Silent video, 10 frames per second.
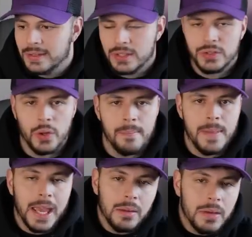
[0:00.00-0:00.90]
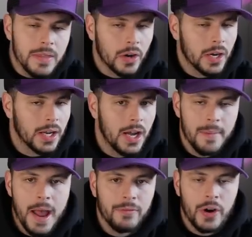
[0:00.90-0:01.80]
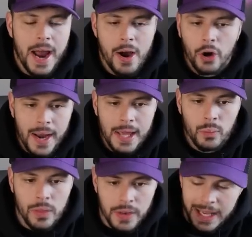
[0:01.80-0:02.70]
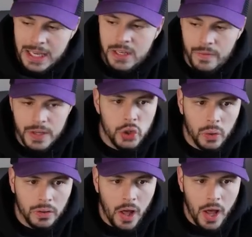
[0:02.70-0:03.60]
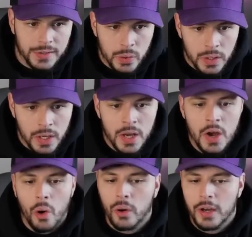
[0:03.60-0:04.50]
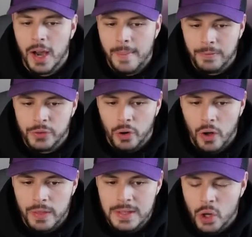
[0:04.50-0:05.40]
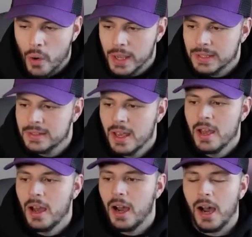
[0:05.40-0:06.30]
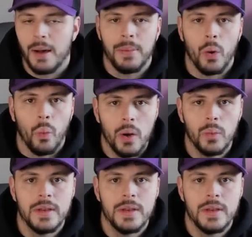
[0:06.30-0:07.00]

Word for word: So maybe they're going to come after Algorand with an individual lawsuit or come after all these coins. But what we've